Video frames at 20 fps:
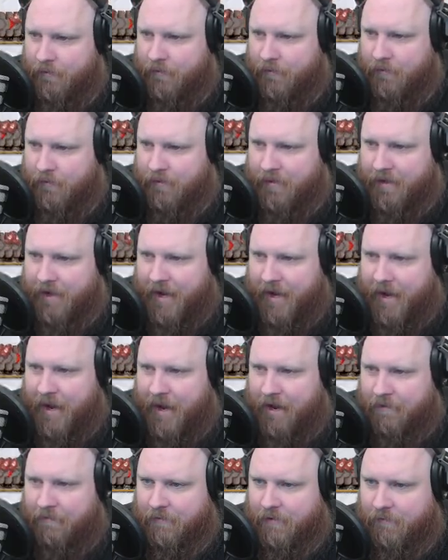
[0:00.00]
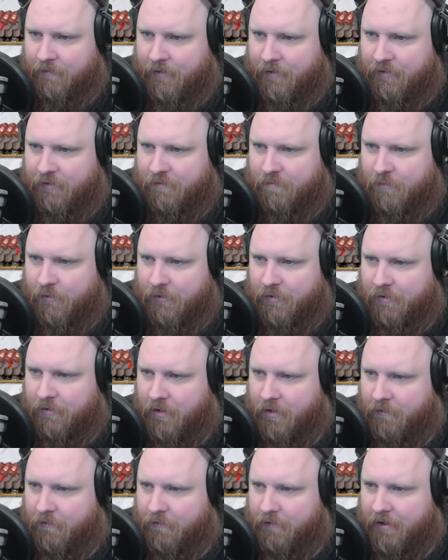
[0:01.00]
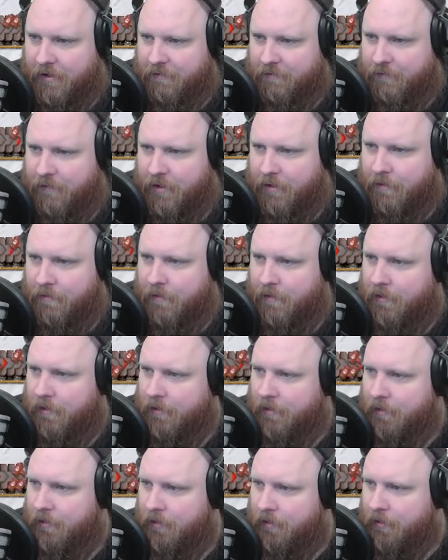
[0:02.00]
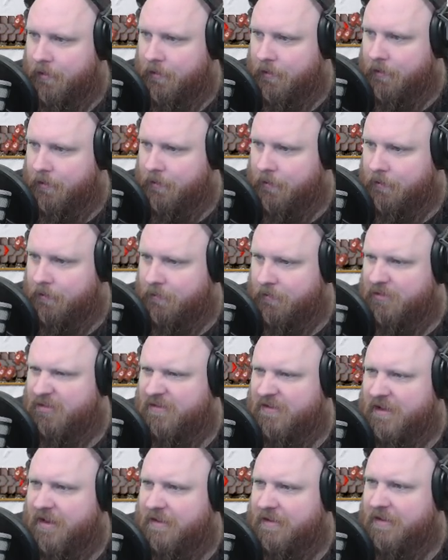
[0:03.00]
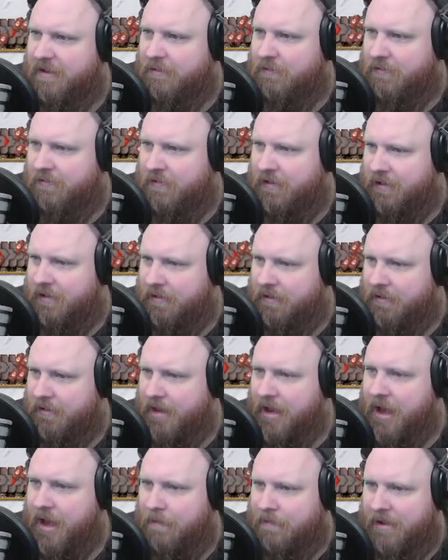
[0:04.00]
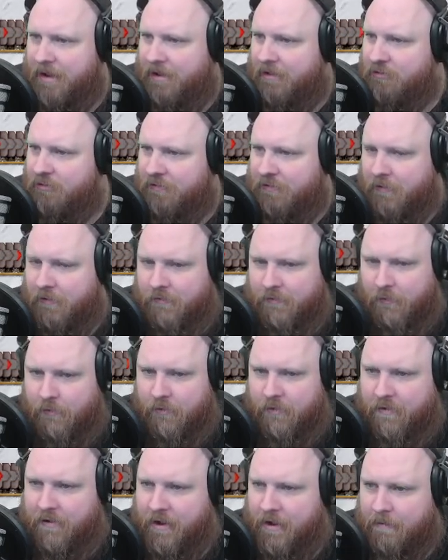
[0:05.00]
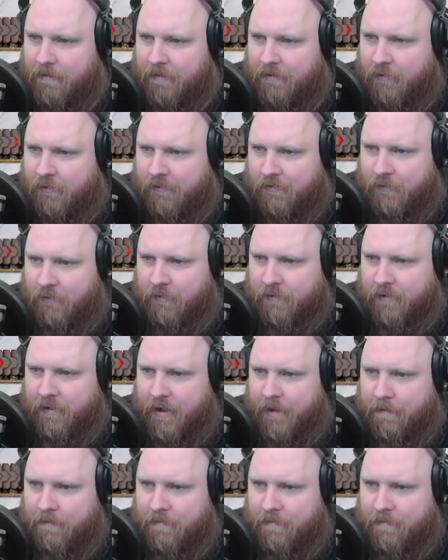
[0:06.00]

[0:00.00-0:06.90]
Yeah, we just burn it off over here as well. Which is kind of interesting. Yeah, it just goes all in there. It goes all in there.